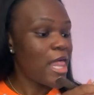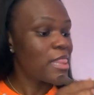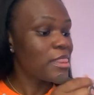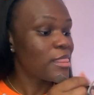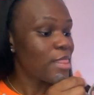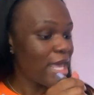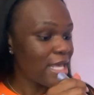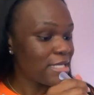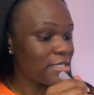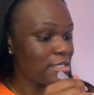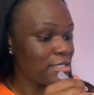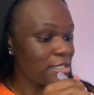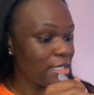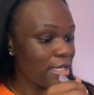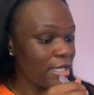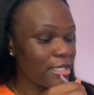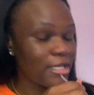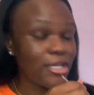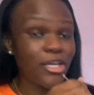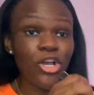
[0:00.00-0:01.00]
less
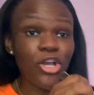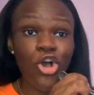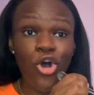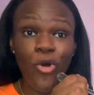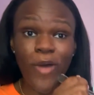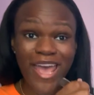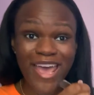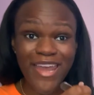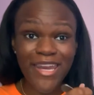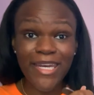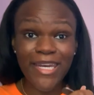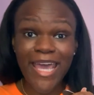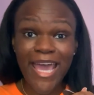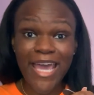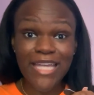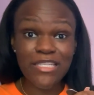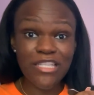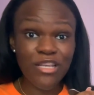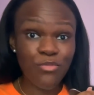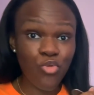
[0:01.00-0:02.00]
thick, go ahead and
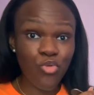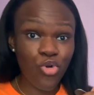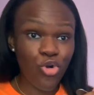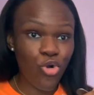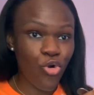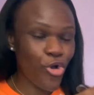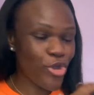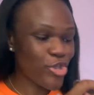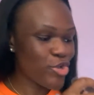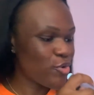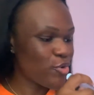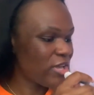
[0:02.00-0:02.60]
add some more oil.